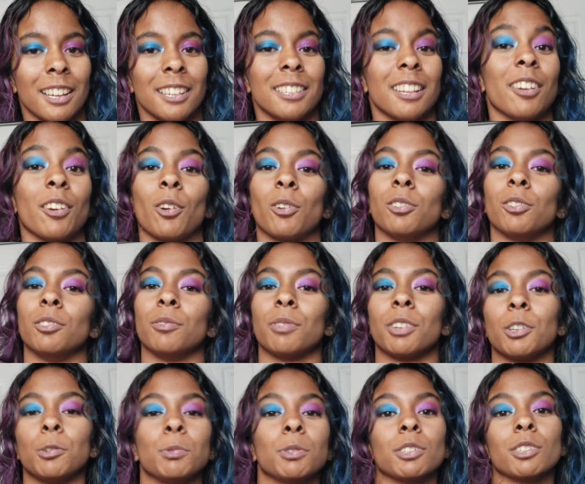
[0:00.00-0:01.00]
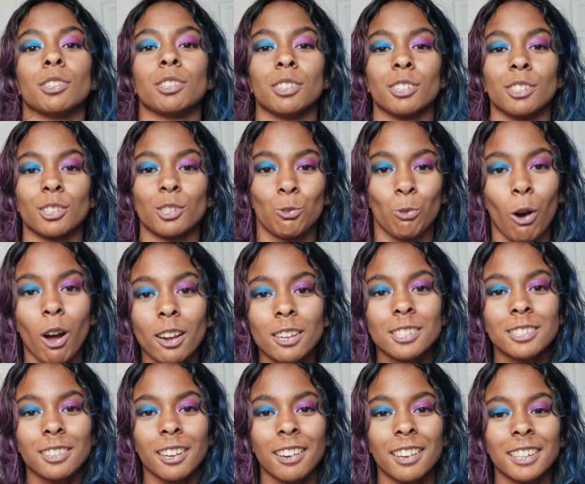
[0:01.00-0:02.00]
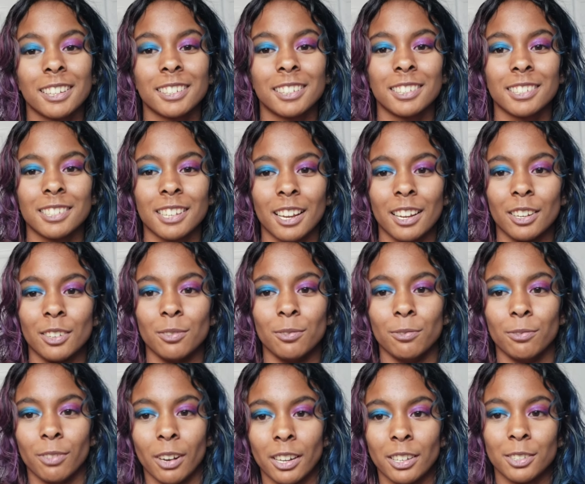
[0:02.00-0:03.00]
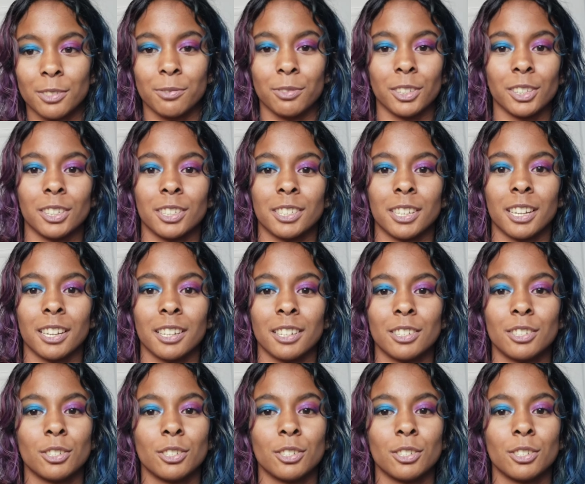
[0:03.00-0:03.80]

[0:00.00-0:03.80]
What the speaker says: that aren't available to quad skaters, and vice versa.